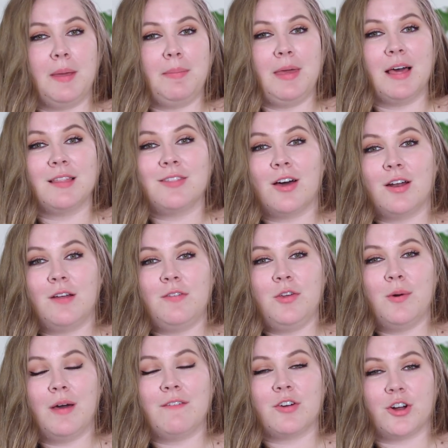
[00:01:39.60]
maybe a lot of
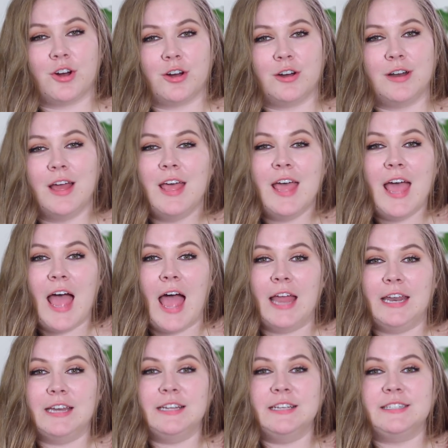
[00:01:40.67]
you have heard,
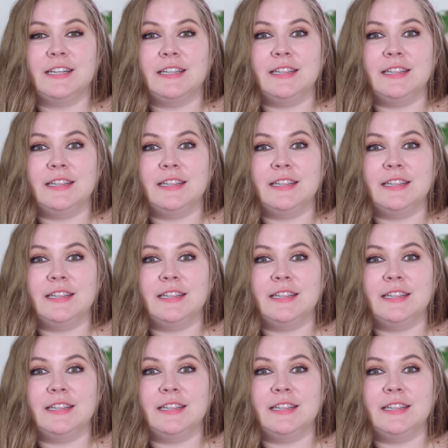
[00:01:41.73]
and it is